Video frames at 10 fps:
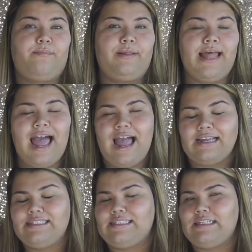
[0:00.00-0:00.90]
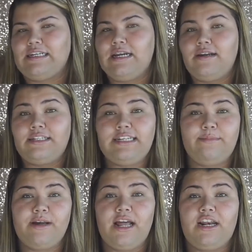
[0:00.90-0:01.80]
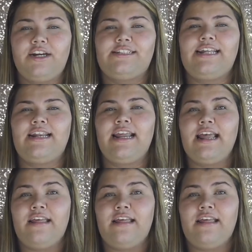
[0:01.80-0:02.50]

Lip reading: blacks and deep colors, then